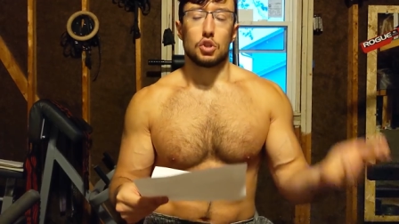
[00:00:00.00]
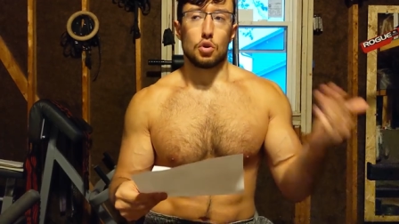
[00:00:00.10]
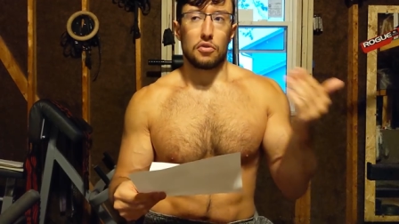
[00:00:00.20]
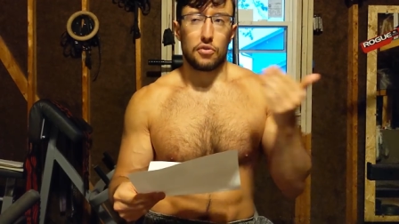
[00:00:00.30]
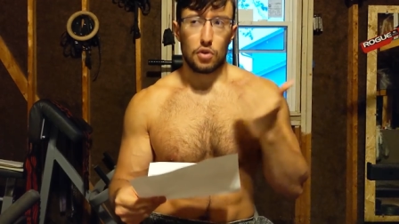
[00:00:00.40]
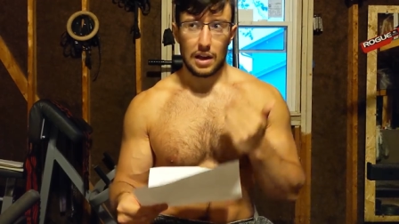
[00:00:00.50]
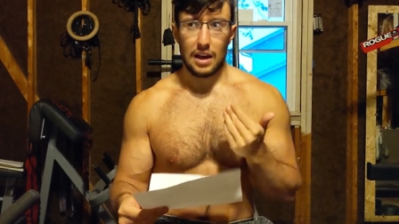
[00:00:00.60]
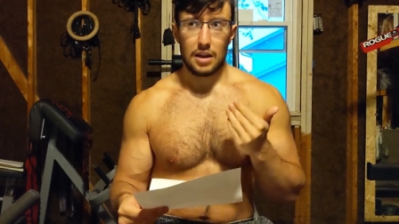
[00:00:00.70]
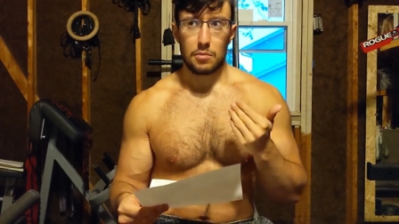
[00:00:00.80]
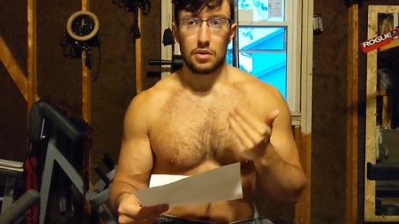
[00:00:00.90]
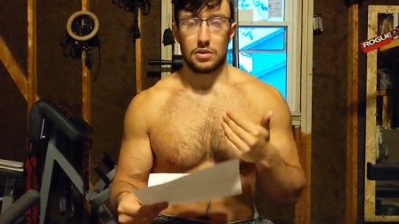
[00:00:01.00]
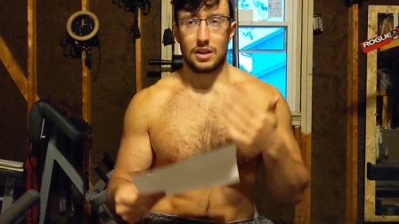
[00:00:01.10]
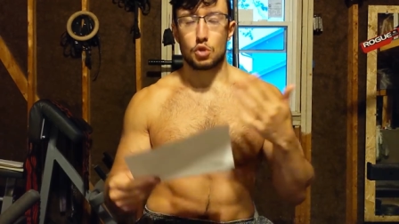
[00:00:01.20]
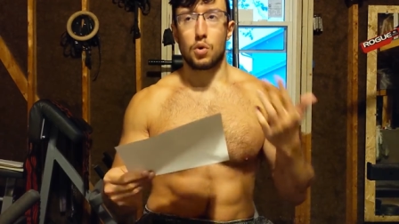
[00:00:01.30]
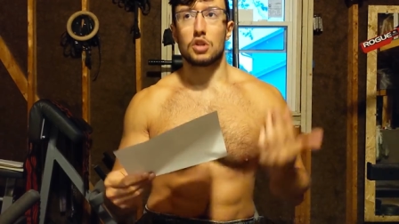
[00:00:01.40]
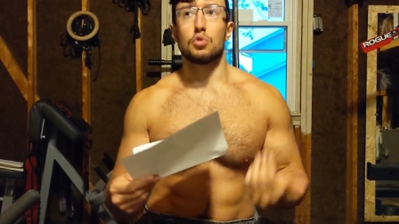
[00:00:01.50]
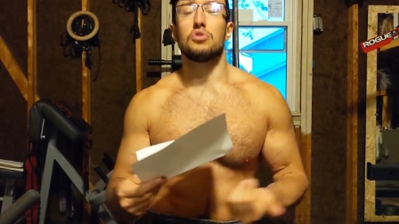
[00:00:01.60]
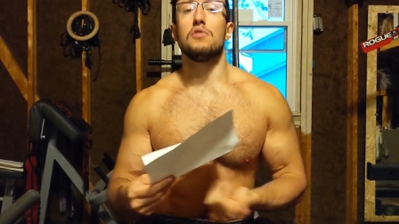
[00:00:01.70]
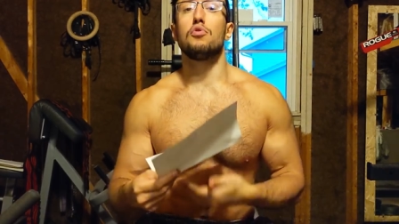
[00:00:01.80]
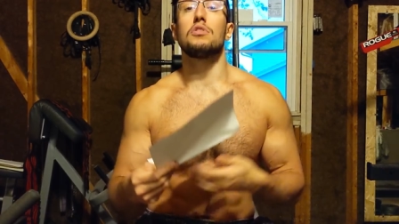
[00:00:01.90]
So for him, this was a
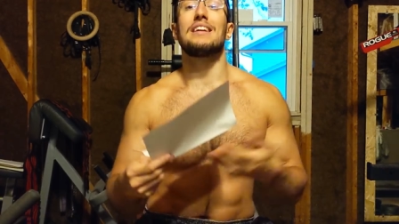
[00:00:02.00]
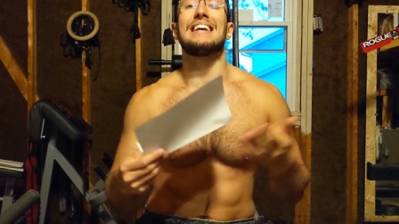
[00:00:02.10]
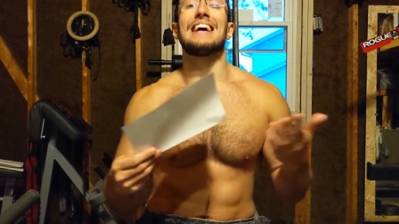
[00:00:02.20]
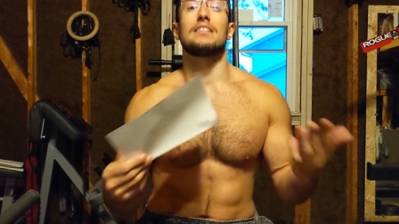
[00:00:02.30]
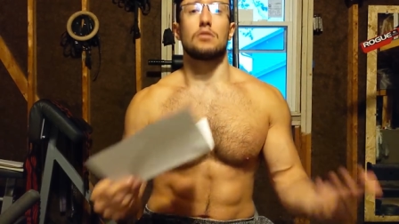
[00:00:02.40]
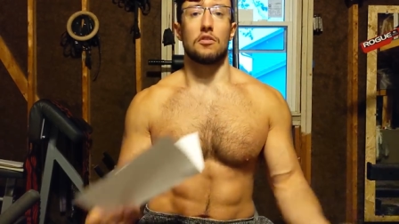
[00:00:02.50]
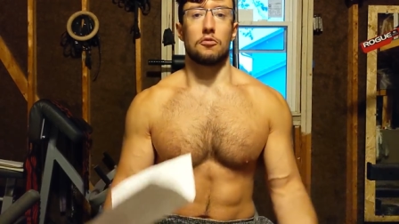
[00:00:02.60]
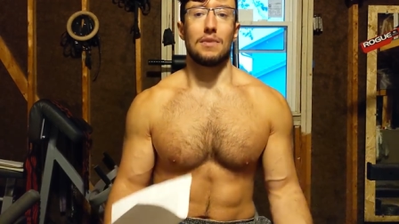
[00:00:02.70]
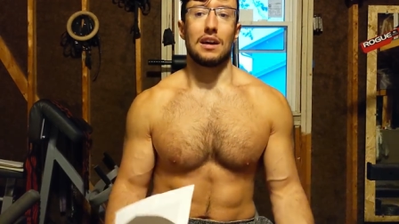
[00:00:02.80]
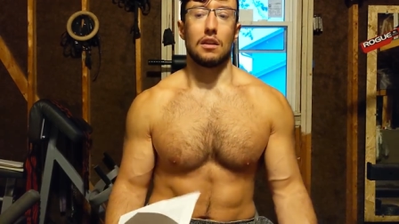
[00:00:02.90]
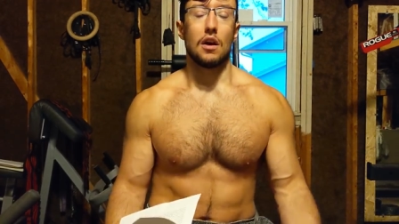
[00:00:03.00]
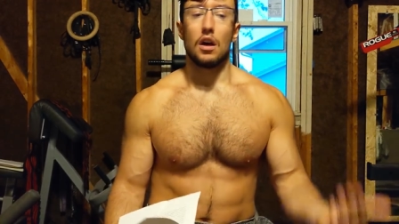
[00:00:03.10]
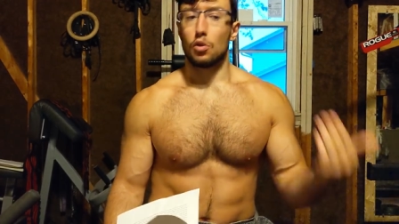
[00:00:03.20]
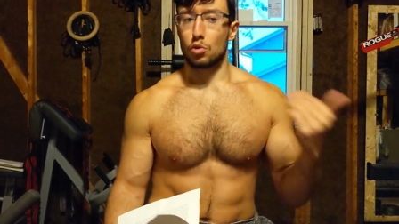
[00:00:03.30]
different caste of man,